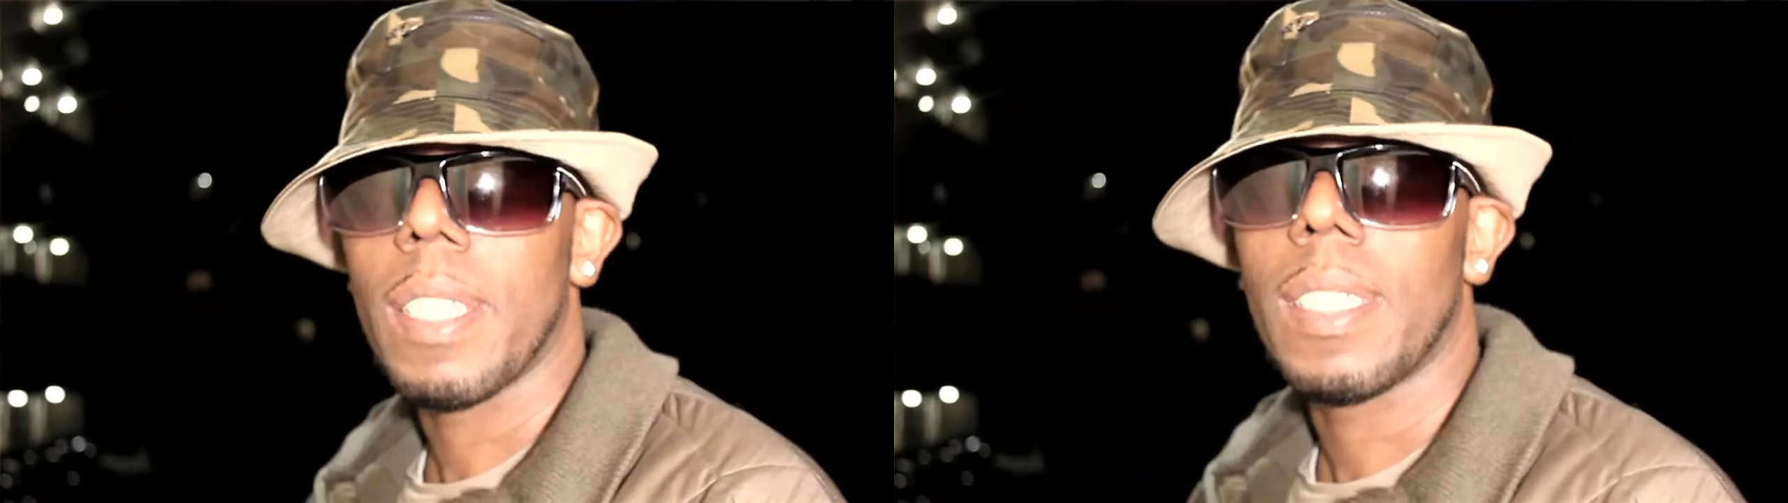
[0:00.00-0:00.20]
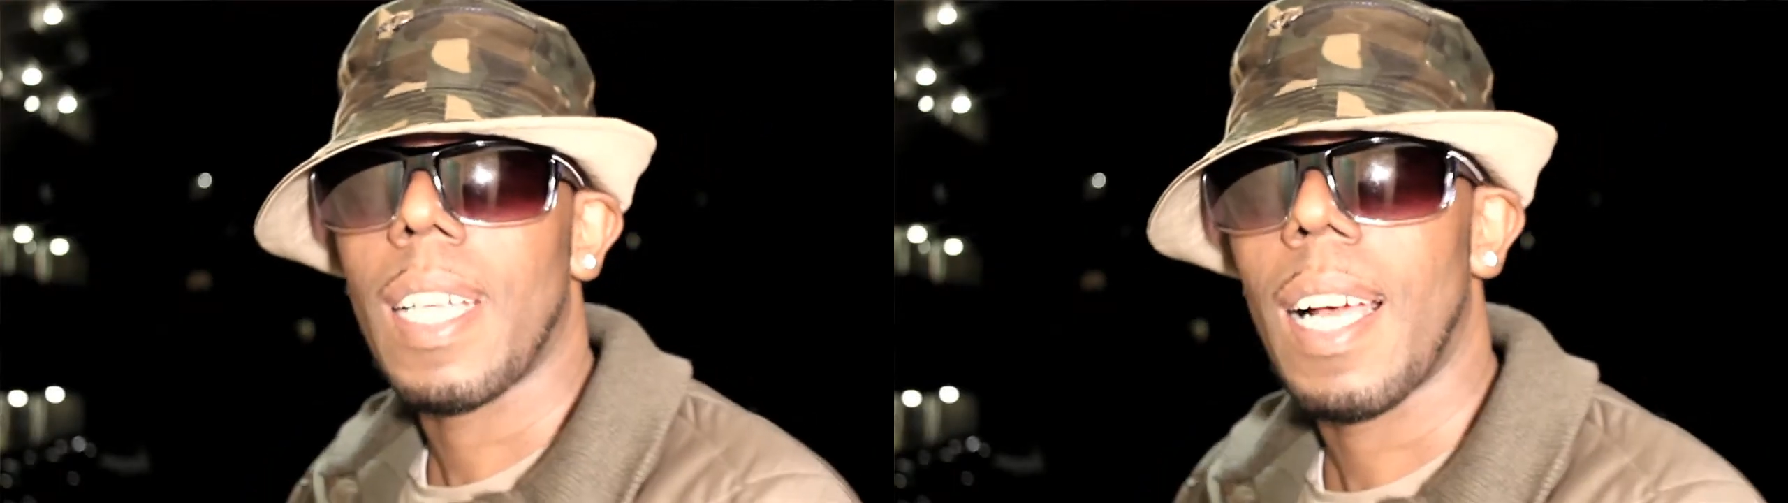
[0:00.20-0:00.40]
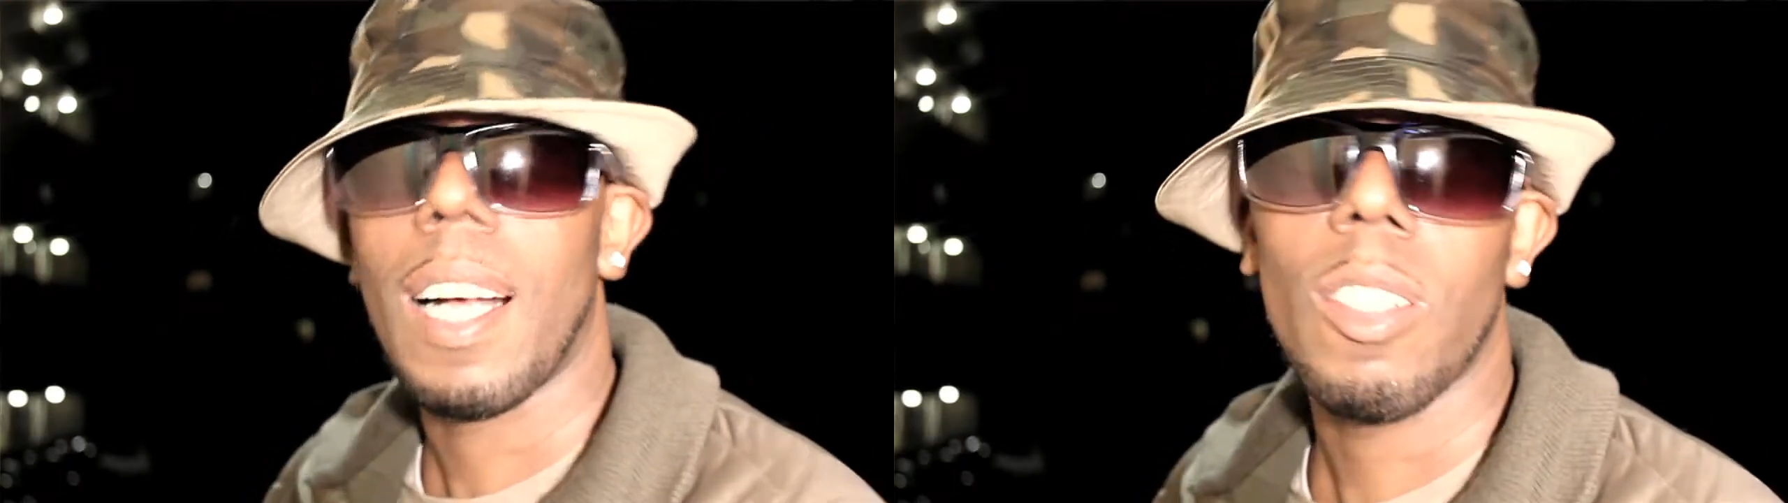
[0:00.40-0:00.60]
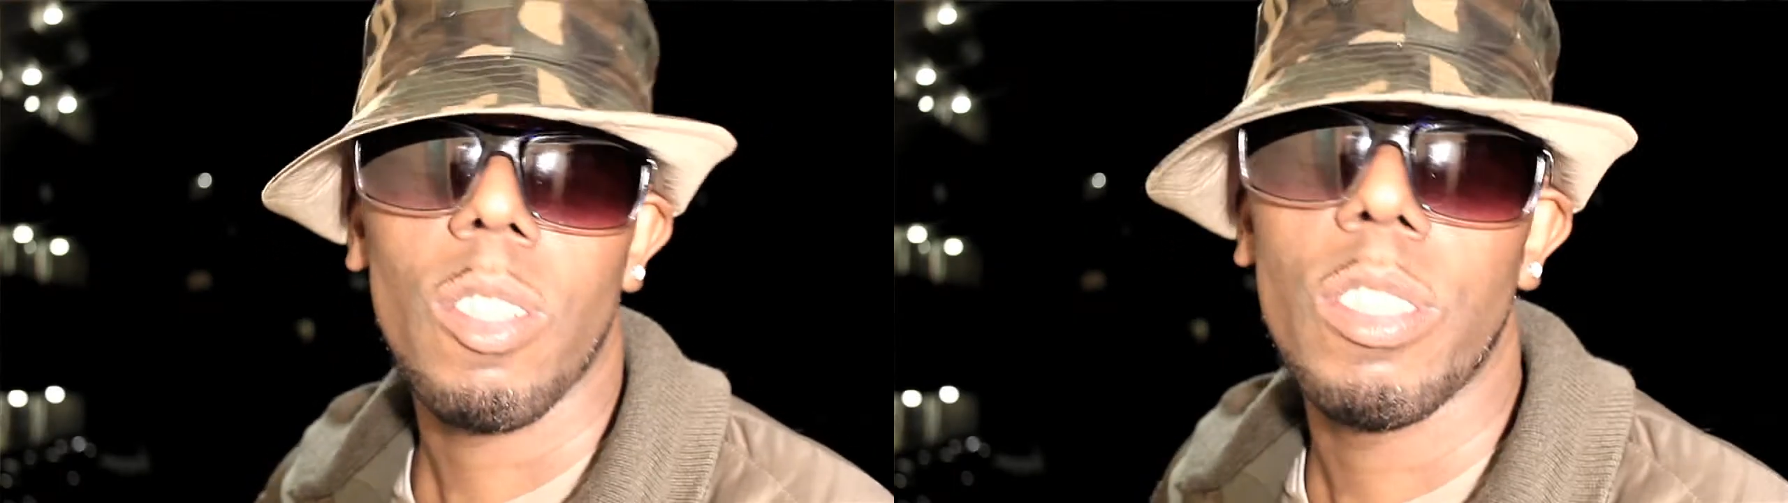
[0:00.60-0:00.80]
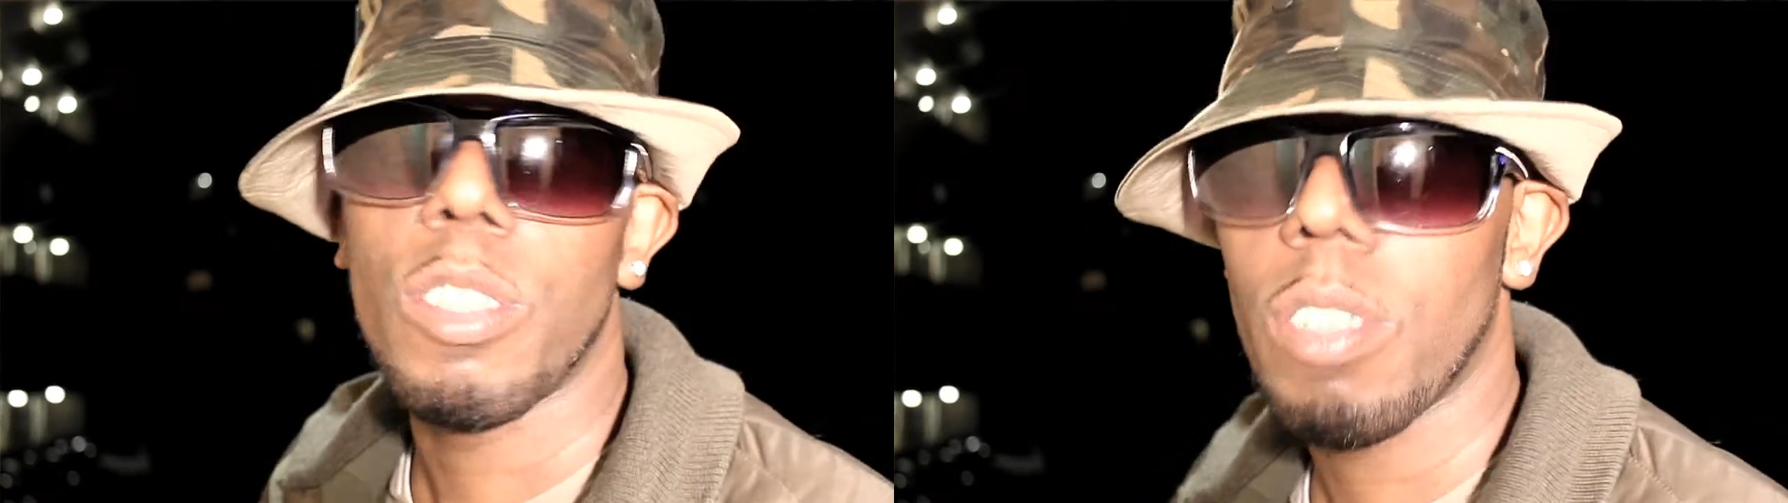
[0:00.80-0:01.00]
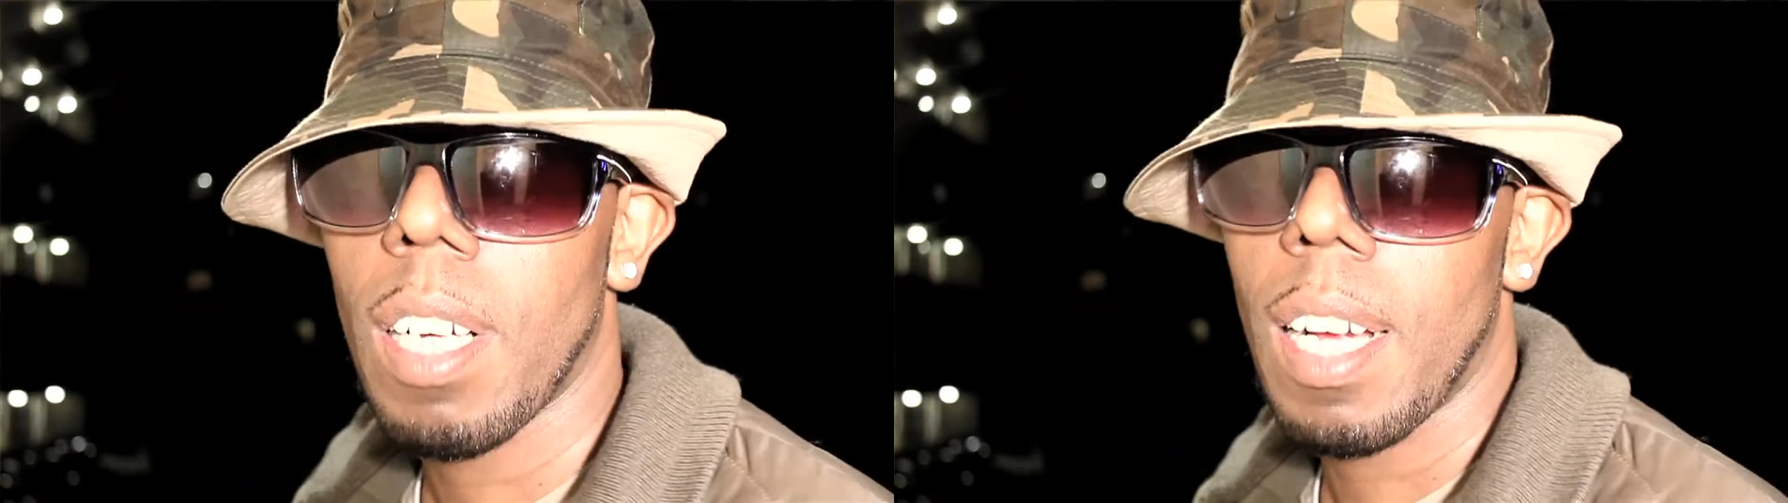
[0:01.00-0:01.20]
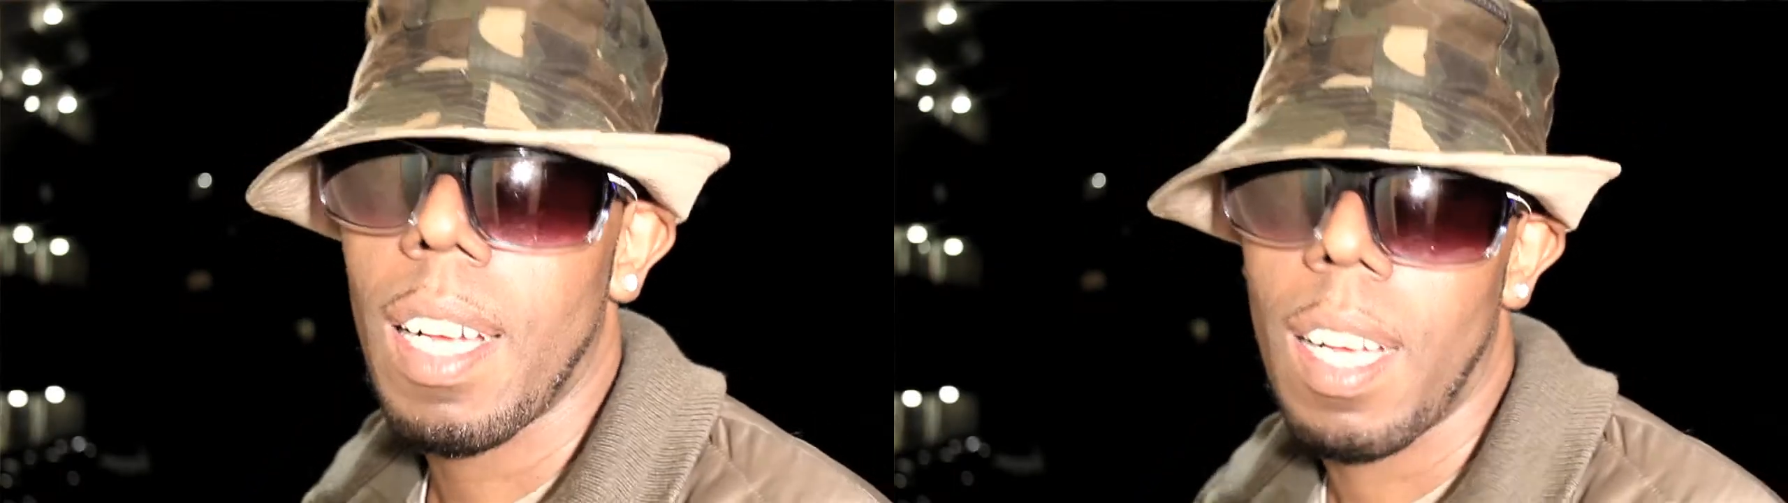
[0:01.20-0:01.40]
running out, I gotta try,